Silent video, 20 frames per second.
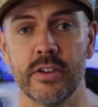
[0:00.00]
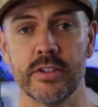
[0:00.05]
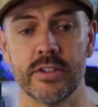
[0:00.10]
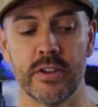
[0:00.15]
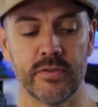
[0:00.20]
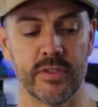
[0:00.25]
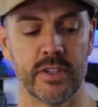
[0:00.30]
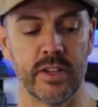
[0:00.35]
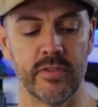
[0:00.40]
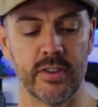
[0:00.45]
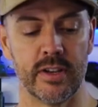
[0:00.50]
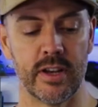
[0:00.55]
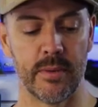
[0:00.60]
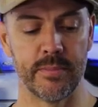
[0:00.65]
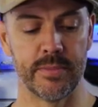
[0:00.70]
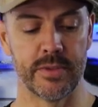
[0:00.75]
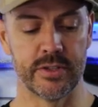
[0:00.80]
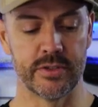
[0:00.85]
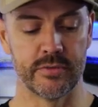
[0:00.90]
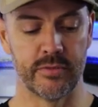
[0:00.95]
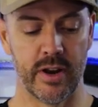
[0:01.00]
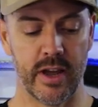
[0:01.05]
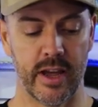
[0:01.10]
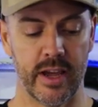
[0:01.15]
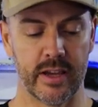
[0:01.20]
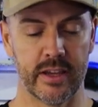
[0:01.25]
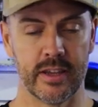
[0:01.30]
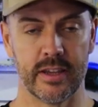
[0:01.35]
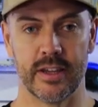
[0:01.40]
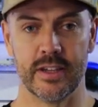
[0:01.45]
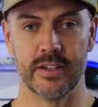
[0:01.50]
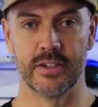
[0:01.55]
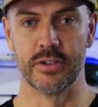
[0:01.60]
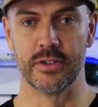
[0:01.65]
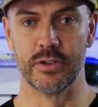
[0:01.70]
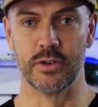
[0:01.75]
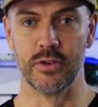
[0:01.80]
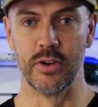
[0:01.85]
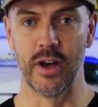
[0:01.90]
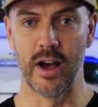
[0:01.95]
is I've divvied up this rag into
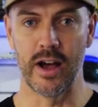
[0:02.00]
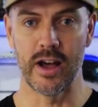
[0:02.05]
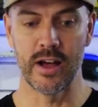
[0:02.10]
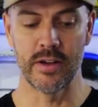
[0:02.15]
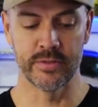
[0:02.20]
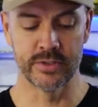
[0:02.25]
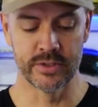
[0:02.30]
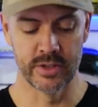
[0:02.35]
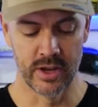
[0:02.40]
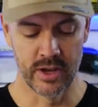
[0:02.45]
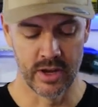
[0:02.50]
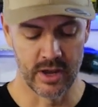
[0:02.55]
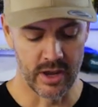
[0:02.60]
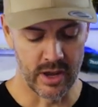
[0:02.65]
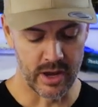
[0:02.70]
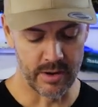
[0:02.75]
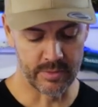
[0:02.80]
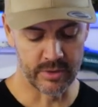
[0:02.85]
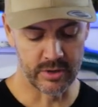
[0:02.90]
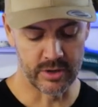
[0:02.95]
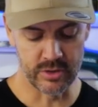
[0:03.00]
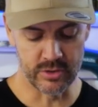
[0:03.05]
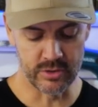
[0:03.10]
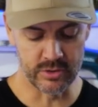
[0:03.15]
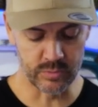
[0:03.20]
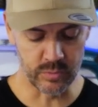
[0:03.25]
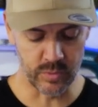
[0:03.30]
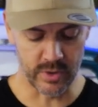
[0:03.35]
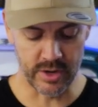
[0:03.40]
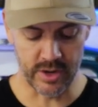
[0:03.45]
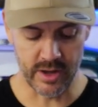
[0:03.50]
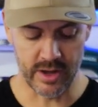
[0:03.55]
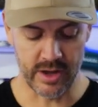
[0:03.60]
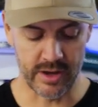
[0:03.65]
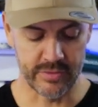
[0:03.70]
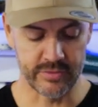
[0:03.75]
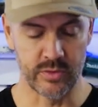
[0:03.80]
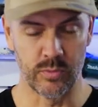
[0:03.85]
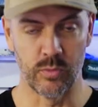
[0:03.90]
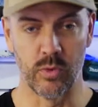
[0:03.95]
two halves. I'm going to use one
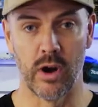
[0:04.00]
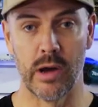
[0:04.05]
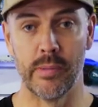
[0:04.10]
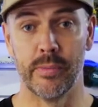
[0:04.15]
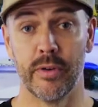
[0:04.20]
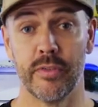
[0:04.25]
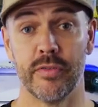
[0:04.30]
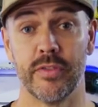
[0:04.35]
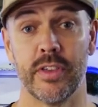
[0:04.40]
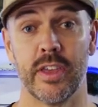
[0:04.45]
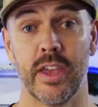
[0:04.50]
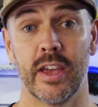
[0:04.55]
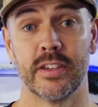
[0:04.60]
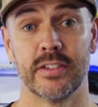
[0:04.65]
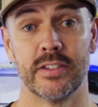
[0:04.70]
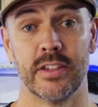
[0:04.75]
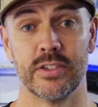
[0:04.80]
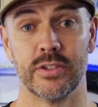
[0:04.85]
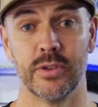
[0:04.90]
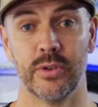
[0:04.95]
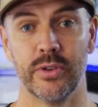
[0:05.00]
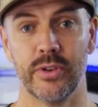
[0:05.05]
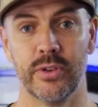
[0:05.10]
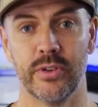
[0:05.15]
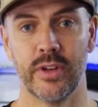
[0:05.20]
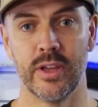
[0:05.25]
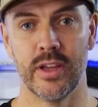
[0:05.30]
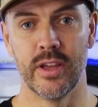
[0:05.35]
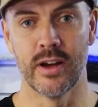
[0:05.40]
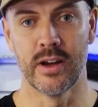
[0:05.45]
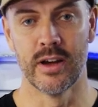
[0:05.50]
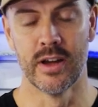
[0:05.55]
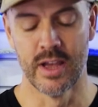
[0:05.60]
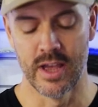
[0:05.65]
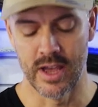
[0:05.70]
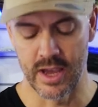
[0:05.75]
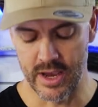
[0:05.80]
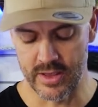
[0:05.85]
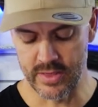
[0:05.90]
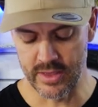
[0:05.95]
half to wipe off the excess oil here,
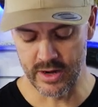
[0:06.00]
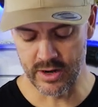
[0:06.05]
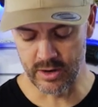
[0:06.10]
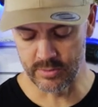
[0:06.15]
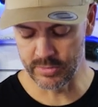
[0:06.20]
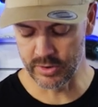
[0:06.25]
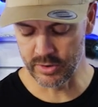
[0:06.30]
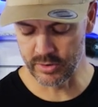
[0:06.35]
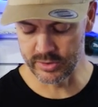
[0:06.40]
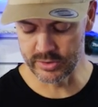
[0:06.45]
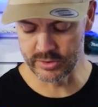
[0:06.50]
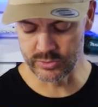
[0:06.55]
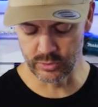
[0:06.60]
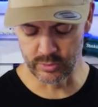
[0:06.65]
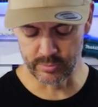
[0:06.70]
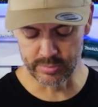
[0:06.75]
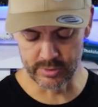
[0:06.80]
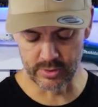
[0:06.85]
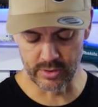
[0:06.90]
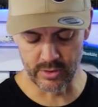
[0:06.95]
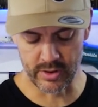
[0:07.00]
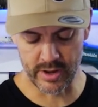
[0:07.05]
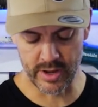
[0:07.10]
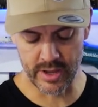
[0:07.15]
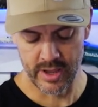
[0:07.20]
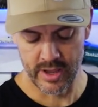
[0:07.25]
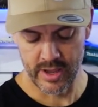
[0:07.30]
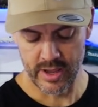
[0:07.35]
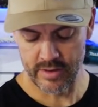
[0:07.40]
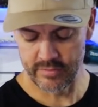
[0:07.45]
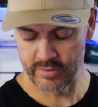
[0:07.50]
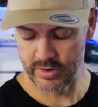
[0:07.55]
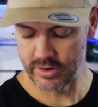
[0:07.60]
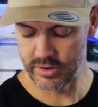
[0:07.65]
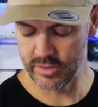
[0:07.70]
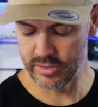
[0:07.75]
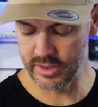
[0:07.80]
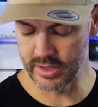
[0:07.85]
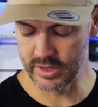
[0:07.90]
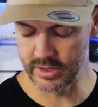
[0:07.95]
and then I'm going to apply a very
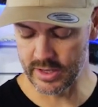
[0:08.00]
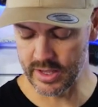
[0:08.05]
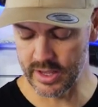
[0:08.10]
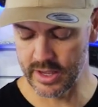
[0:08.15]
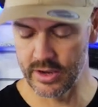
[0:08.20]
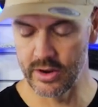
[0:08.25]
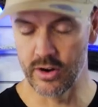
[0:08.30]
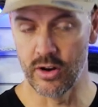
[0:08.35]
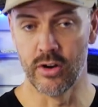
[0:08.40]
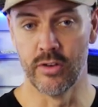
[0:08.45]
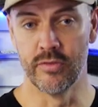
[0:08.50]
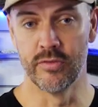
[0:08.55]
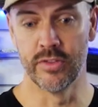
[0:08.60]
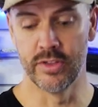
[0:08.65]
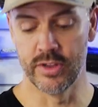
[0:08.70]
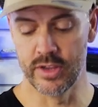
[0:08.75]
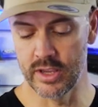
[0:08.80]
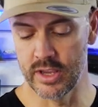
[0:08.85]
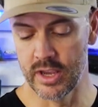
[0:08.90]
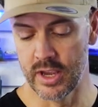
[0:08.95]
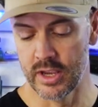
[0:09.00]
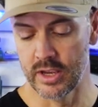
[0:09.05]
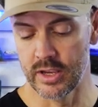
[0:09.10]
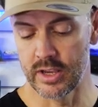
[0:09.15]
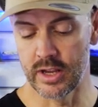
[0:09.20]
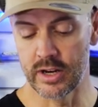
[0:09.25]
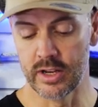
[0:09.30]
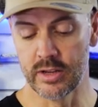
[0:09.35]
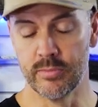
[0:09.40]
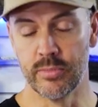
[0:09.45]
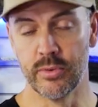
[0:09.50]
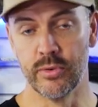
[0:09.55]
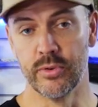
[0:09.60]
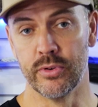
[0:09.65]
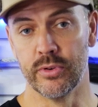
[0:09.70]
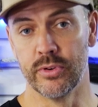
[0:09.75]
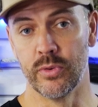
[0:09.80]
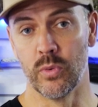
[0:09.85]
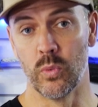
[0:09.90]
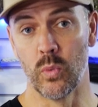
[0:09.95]
thin layer of the cutting
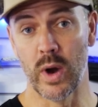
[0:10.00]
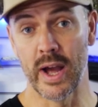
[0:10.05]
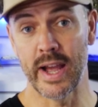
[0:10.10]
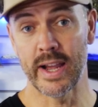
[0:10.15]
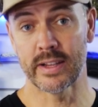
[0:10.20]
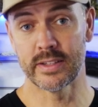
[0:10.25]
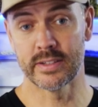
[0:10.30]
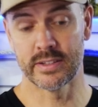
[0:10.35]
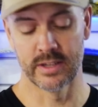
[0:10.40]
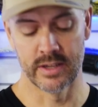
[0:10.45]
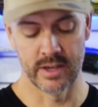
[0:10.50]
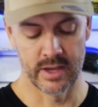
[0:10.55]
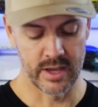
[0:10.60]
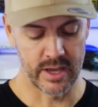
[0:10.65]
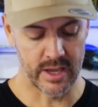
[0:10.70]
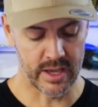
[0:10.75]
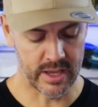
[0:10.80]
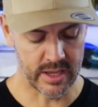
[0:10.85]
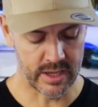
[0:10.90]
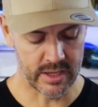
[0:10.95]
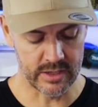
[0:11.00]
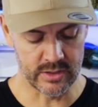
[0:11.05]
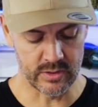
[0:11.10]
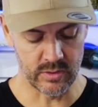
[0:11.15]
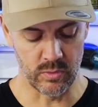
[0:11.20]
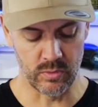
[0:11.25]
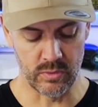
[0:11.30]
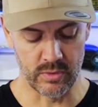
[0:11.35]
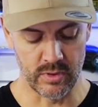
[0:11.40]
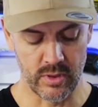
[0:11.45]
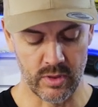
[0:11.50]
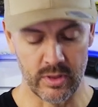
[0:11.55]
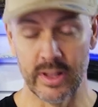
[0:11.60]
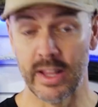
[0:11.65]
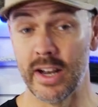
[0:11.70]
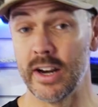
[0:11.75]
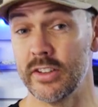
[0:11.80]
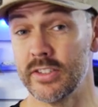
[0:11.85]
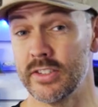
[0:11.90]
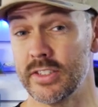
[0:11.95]
board wax and
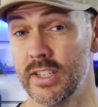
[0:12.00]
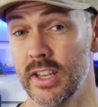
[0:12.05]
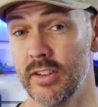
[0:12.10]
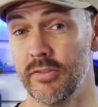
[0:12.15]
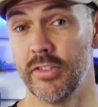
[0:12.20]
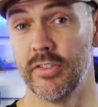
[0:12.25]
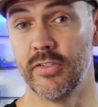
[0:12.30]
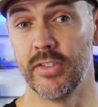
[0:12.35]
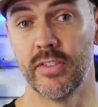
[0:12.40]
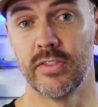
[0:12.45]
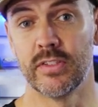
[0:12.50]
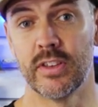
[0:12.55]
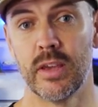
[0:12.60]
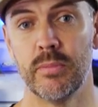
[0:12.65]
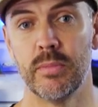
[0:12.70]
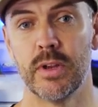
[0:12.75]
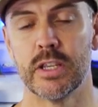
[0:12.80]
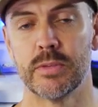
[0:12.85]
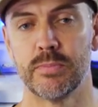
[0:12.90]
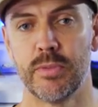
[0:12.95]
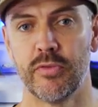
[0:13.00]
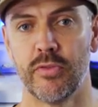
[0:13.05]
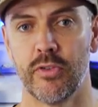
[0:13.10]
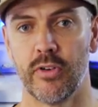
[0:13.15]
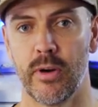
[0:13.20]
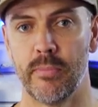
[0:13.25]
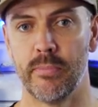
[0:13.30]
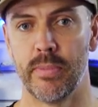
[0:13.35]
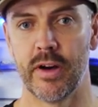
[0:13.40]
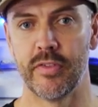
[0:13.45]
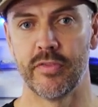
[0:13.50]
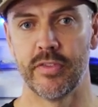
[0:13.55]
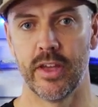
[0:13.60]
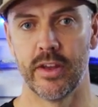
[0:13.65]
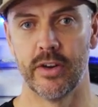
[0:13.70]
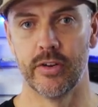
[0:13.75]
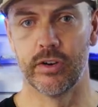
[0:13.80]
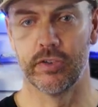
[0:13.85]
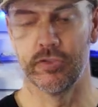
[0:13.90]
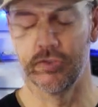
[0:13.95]
let it sit for 15 minutes before I buff that
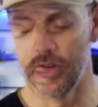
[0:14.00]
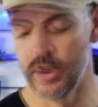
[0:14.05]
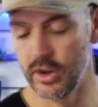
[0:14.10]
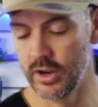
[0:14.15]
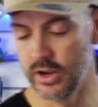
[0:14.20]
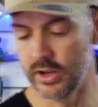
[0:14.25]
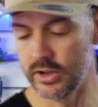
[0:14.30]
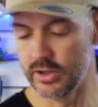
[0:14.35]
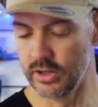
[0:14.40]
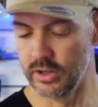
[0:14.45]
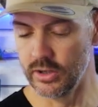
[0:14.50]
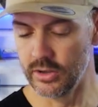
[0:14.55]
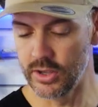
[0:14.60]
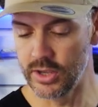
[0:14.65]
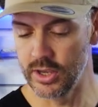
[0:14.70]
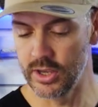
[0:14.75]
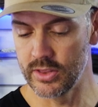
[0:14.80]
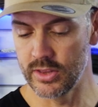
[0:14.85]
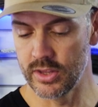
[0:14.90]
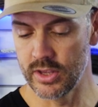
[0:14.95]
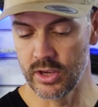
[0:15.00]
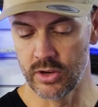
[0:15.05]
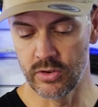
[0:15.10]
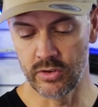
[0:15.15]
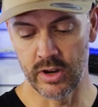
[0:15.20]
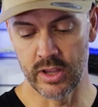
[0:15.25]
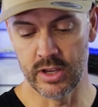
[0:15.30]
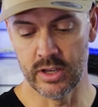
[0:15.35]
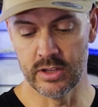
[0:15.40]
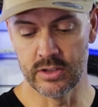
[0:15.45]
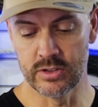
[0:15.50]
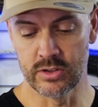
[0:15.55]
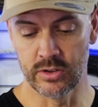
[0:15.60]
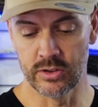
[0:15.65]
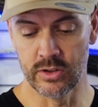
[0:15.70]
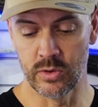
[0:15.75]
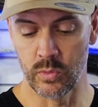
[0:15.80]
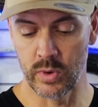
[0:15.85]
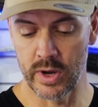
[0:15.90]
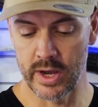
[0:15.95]
off. Alright, so looking at the ingredients on
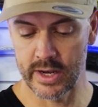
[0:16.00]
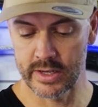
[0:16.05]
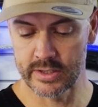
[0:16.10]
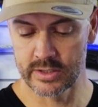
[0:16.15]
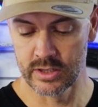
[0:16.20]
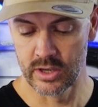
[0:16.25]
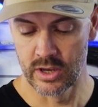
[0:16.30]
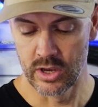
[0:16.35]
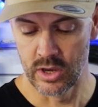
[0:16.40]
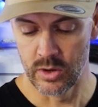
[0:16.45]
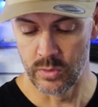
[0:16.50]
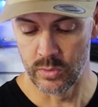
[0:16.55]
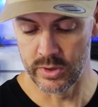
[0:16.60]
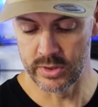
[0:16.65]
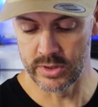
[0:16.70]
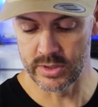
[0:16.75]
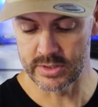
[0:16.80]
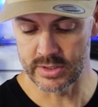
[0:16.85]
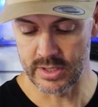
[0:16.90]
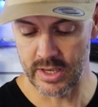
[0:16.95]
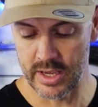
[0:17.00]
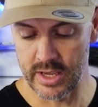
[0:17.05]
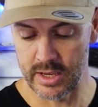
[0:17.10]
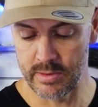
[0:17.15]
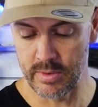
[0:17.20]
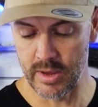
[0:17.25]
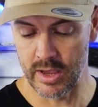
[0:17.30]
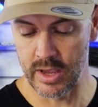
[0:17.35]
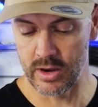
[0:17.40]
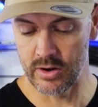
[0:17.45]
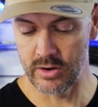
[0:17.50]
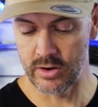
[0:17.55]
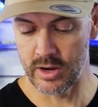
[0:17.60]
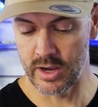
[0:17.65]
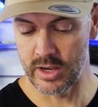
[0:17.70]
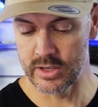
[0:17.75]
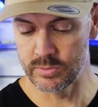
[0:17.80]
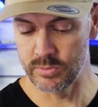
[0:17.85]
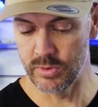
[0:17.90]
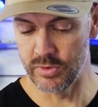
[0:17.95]
the wax, we're in the same area
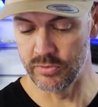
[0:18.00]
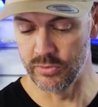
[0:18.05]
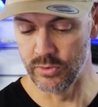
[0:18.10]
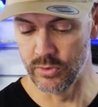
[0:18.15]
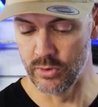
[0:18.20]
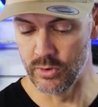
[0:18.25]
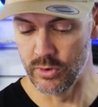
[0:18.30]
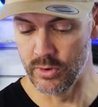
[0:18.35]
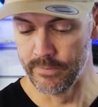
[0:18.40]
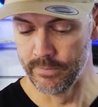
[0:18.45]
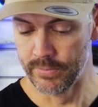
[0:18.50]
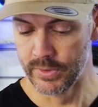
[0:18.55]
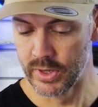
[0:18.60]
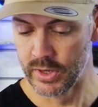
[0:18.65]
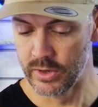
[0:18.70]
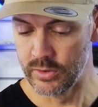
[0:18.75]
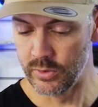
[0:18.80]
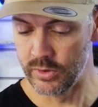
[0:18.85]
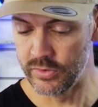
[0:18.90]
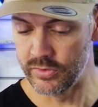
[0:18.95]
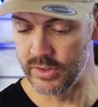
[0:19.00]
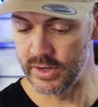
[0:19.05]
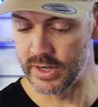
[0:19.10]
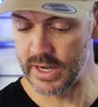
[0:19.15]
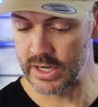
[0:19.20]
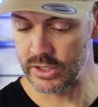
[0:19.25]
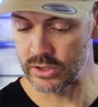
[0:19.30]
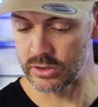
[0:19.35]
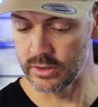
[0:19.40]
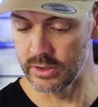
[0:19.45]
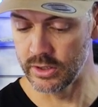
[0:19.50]
as before with the natural